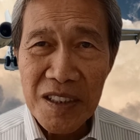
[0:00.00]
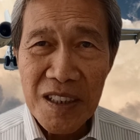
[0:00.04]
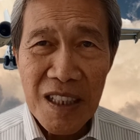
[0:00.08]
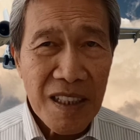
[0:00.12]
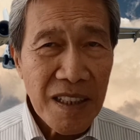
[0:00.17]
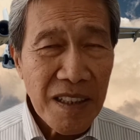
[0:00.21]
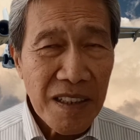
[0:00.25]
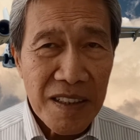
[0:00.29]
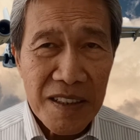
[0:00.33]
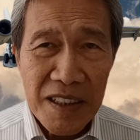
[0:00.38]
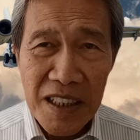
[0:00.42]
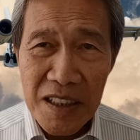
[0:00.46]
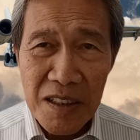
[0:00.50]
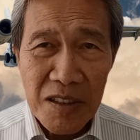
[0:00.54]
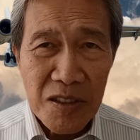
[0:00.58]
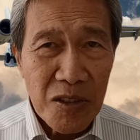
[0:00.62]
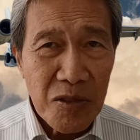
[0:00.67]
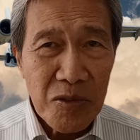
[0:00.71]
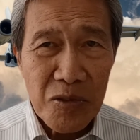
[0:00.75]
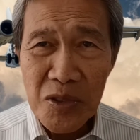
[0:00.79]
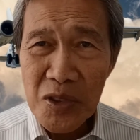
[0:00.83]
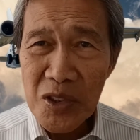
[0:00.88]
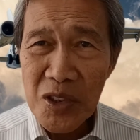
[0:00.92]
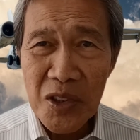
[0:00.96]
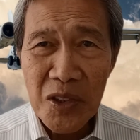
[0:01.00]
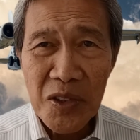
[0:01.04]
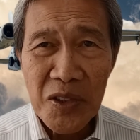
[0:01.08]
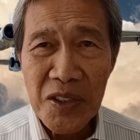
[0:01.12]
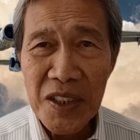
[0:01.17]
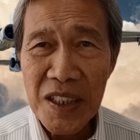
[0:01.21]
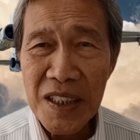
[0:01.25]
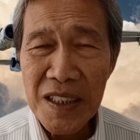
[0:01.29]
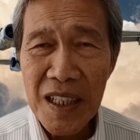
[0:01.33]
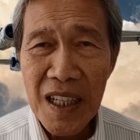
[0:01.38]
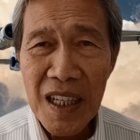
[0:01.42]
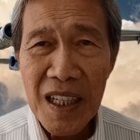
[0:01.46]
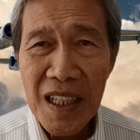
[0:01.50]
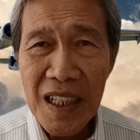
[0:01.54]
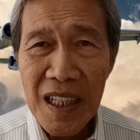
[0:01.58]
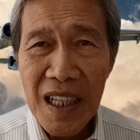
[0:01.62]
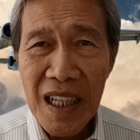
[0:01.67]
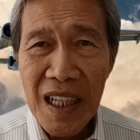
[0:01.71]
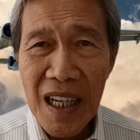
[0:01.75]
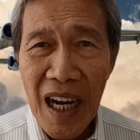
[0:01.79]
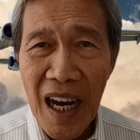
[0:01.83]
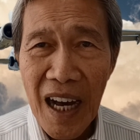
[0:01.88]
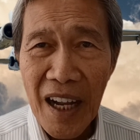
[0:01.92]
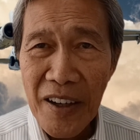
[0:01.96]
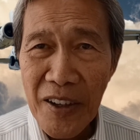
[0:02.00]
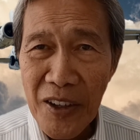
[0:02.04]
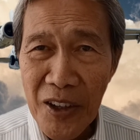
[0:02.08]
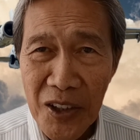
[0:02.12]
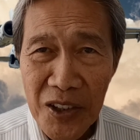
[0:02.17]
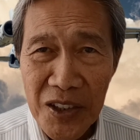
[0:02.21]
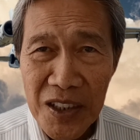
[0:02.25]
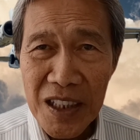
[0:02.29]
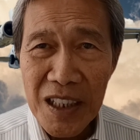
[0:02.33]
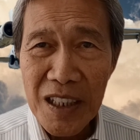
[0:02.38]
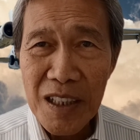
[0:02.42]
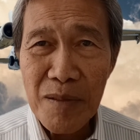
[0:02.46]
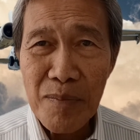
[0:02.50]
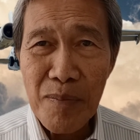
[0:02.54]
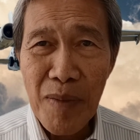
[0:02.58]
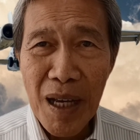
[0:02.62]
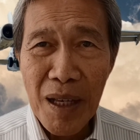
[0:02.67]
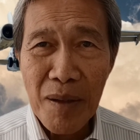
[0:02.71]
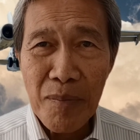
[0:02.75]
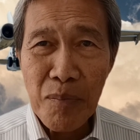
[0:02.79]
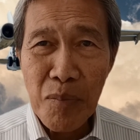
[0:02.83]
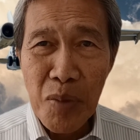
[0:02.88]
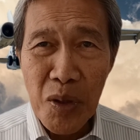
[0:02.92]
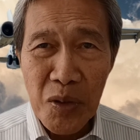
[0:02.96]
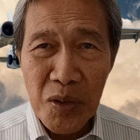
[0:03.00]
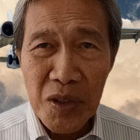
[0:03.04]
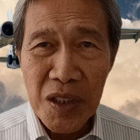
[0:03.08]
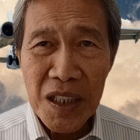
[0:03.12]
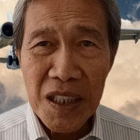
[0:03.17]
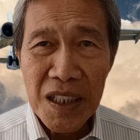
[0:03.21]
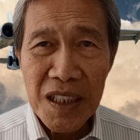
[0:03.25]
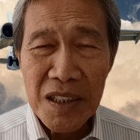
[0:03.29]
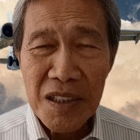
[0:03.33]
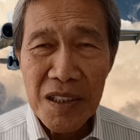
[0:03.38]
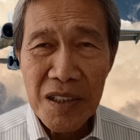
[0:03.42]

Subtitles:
These two stories are not in my book,